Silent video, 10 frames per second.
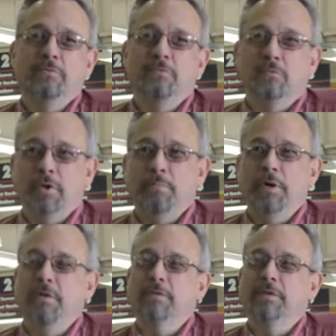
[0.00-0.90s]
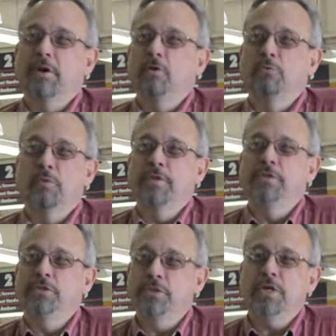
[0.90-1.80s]
rebuild an old
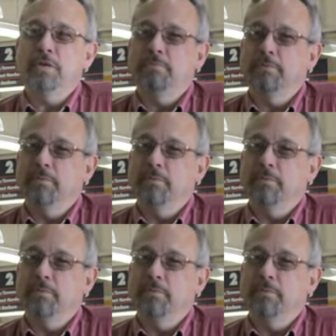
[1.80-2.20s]
Willys Jeep,